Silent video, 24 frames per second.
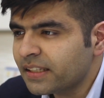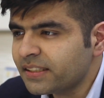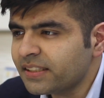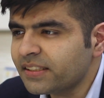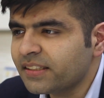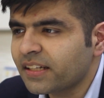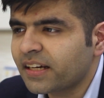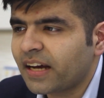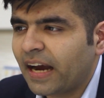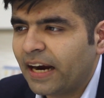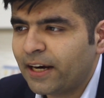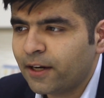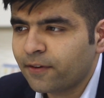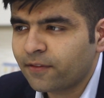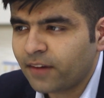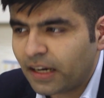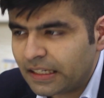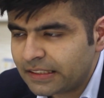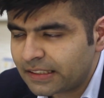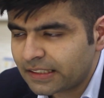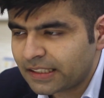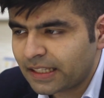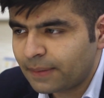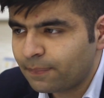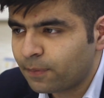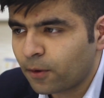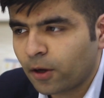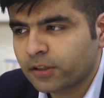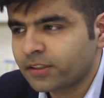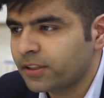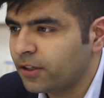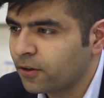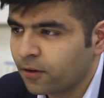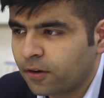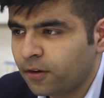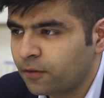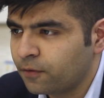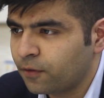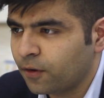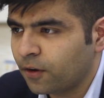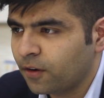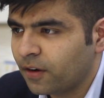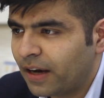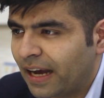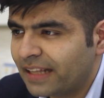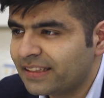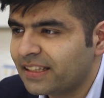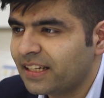This is the kind of culture the employers are looking
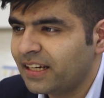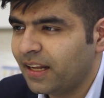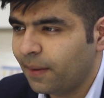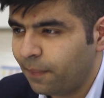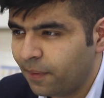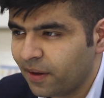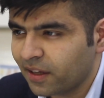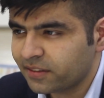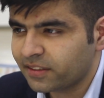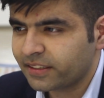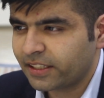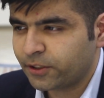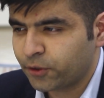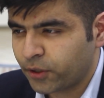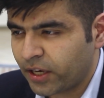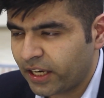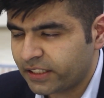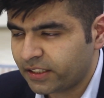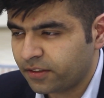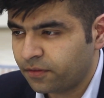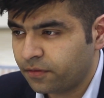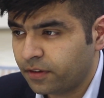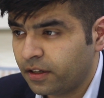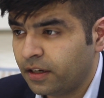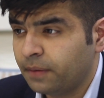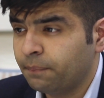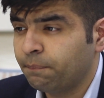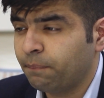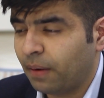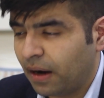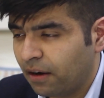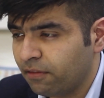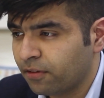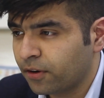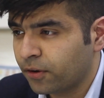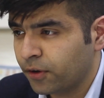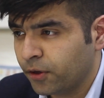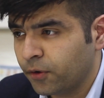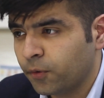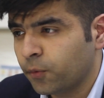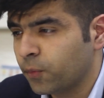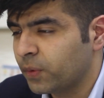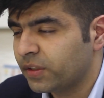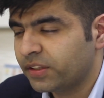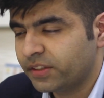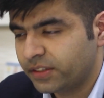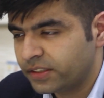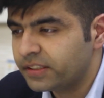for, and the liberal arts education will empower
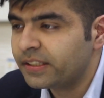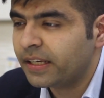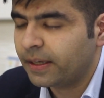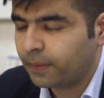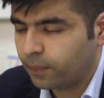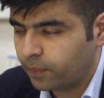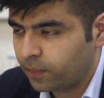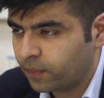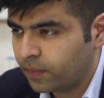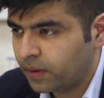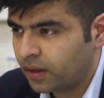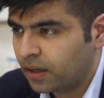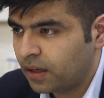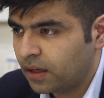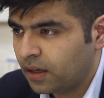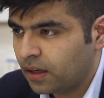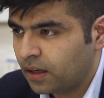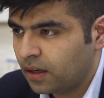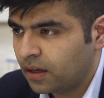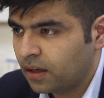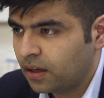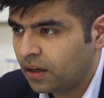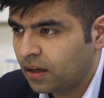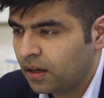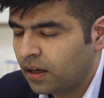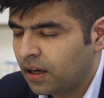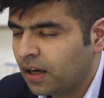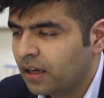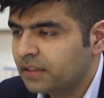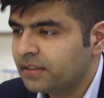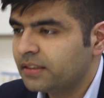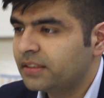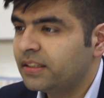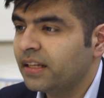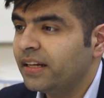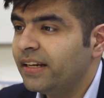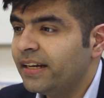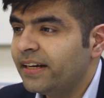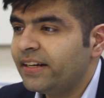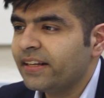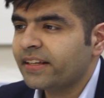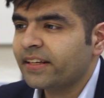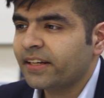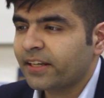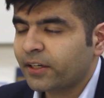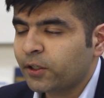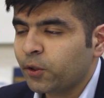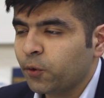you with the same. The
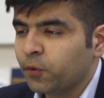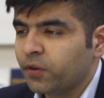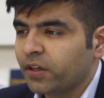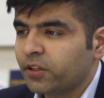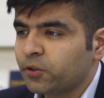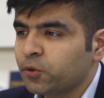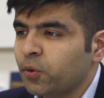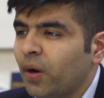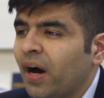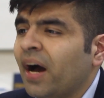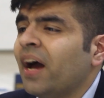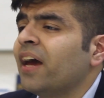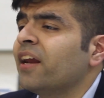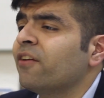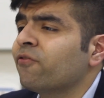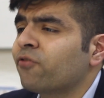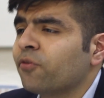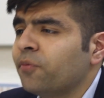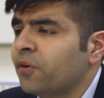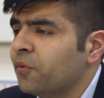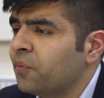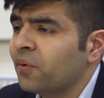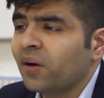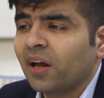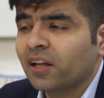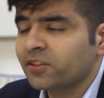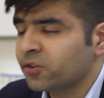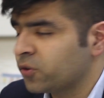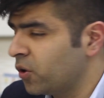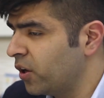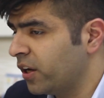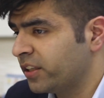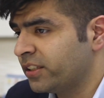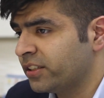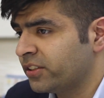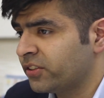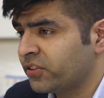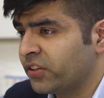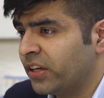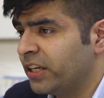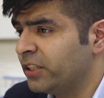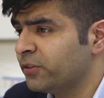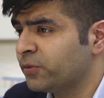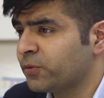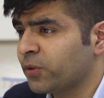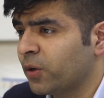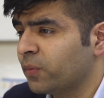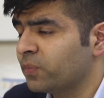leading recruiters who are hiring from liberal arts colleges
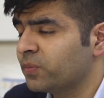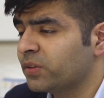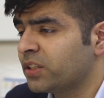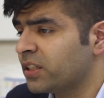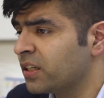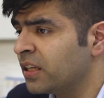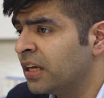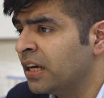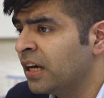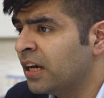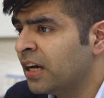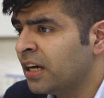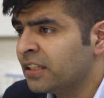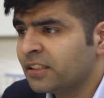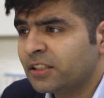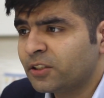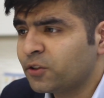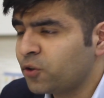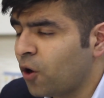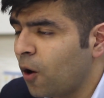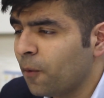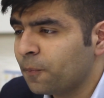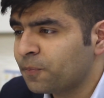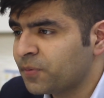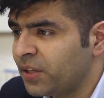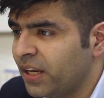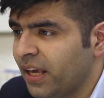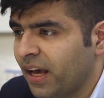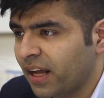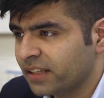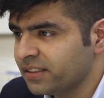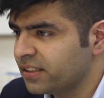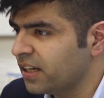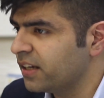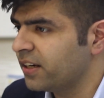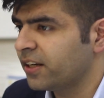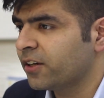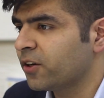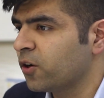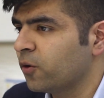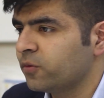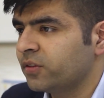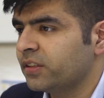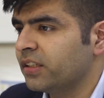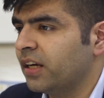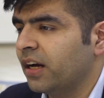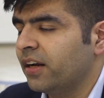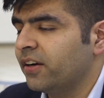range from the top 3 consulting
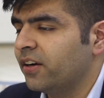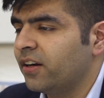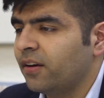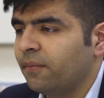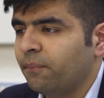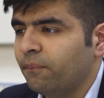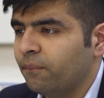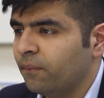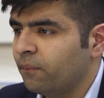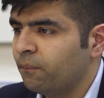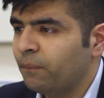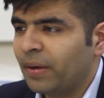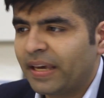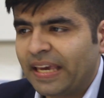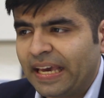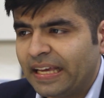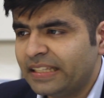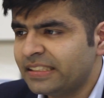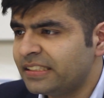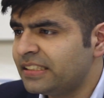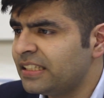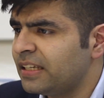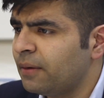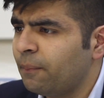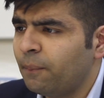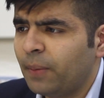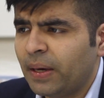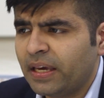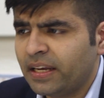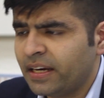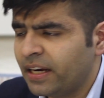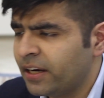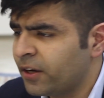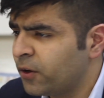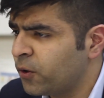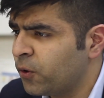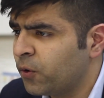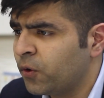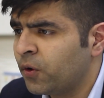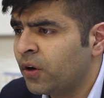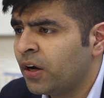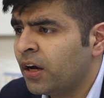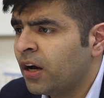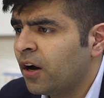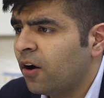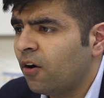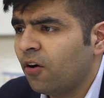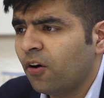groups in the country, McKinsey, Bain &
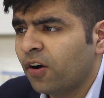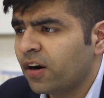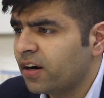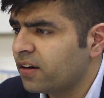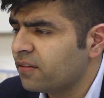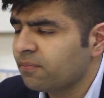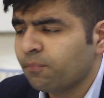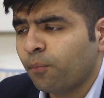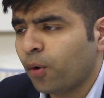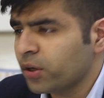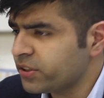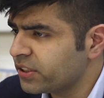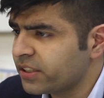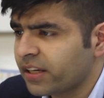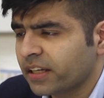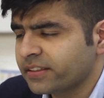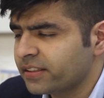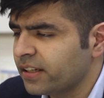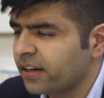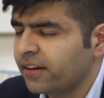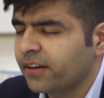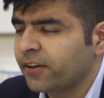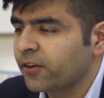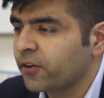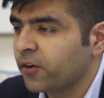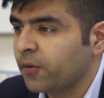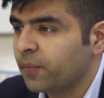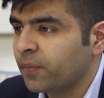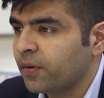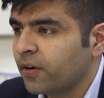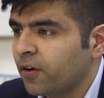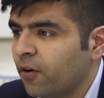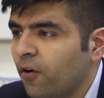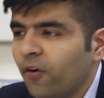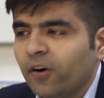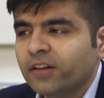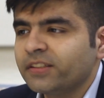Co, or Boston Consulting Group,